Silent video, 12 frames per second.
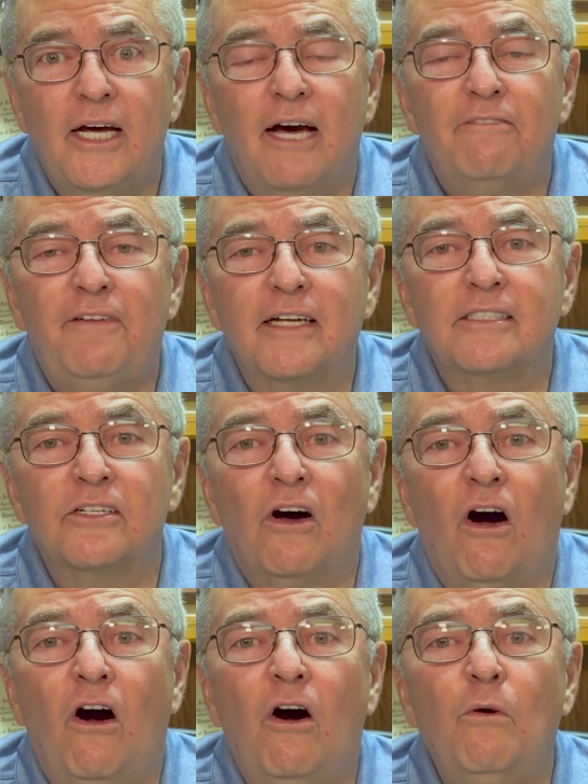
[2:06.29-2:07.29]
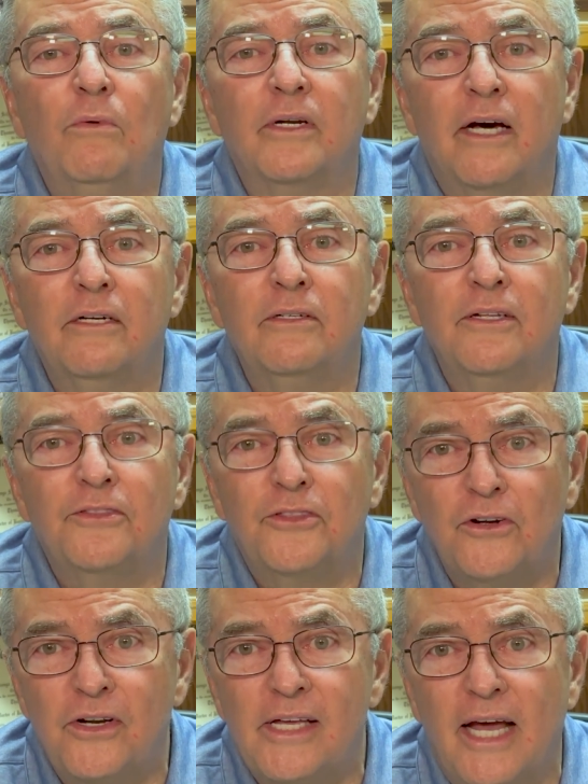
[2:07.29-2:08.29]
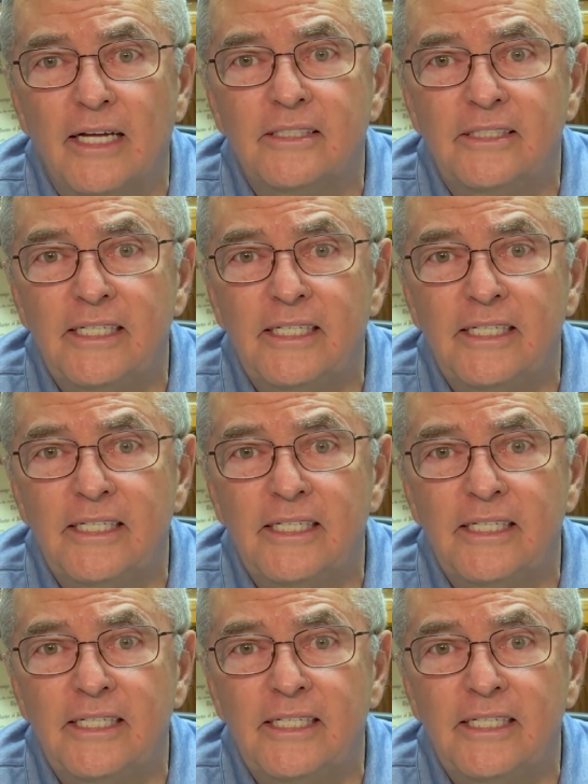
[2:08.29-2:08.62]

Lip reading: affected all 138